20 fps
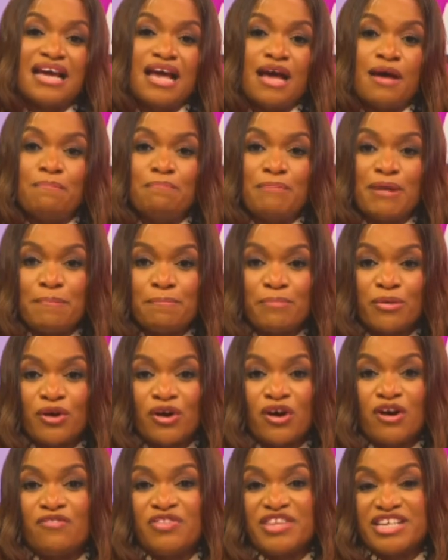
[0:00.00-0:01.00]
a member
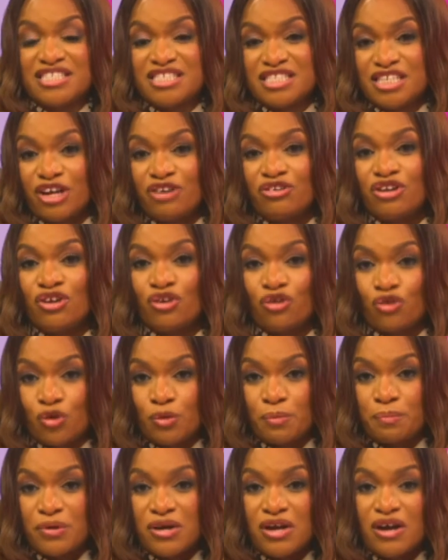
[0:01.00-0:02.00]
of the steering
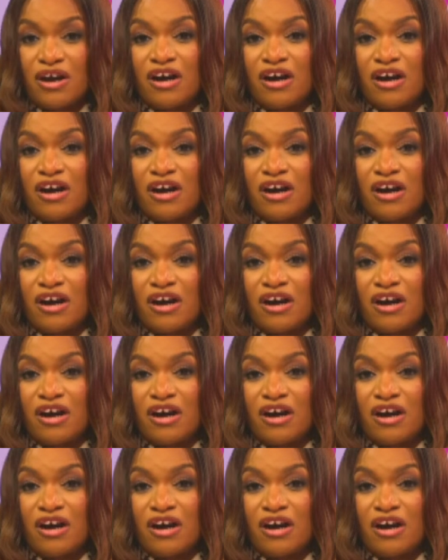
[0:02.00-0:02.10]
group